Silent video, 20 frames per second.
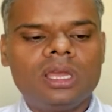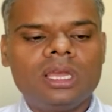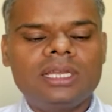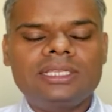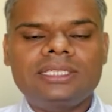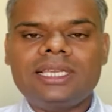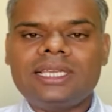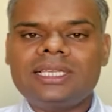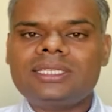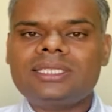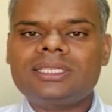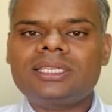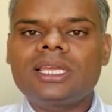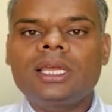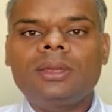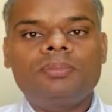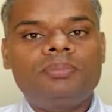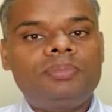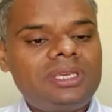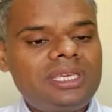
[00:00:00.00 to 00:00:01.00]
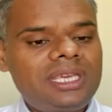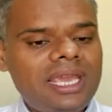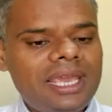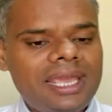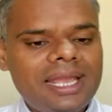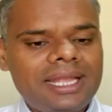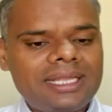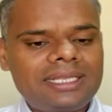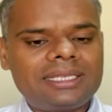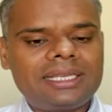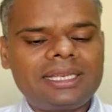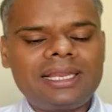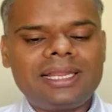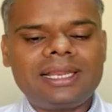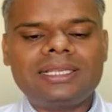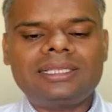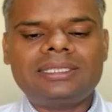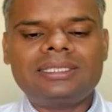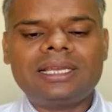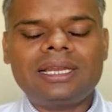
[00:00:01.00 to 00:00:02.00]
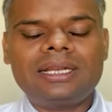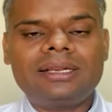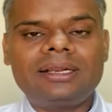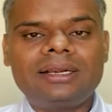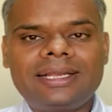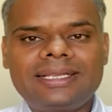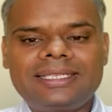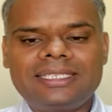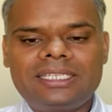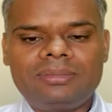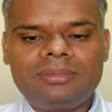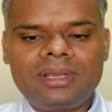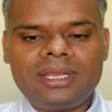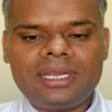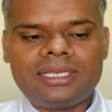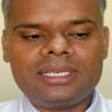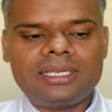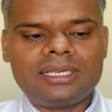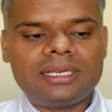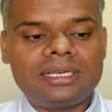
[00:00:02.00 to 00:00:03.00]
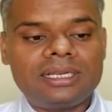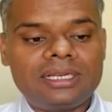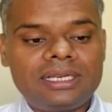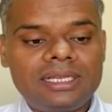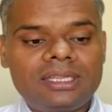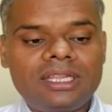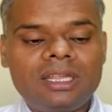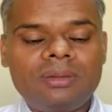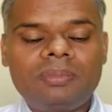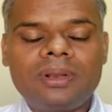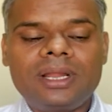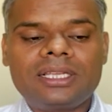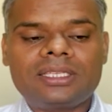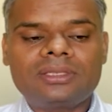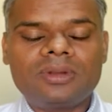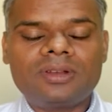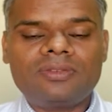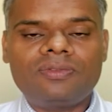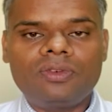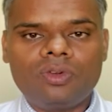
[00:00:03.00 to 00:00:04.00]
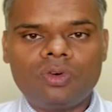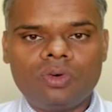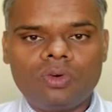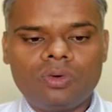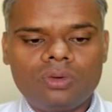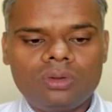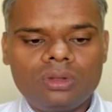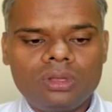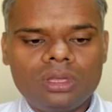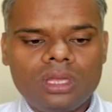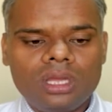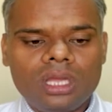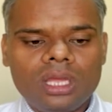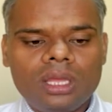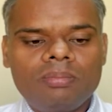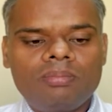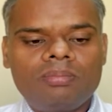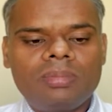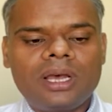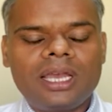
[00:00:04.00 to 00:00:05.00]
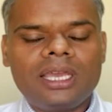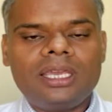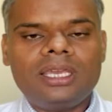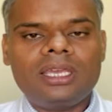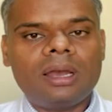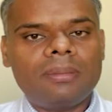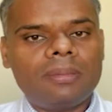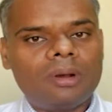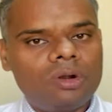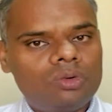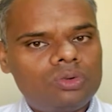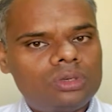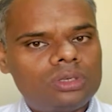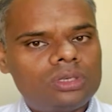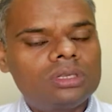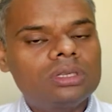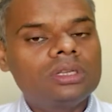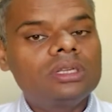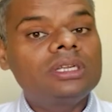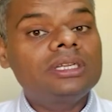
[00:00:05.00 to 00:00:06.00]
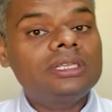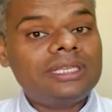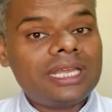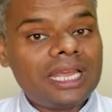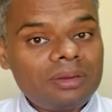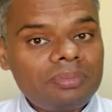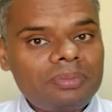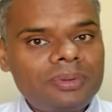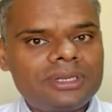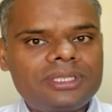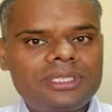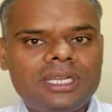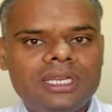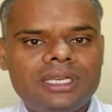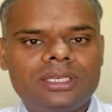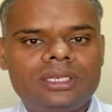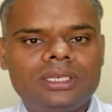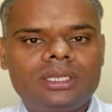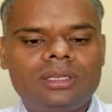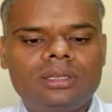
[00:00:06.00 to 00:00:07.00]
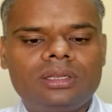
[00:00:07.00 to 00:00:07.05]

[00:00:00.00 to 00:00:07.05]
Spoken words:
Since PAH clearance underestimates renal plasma flow by about 10%,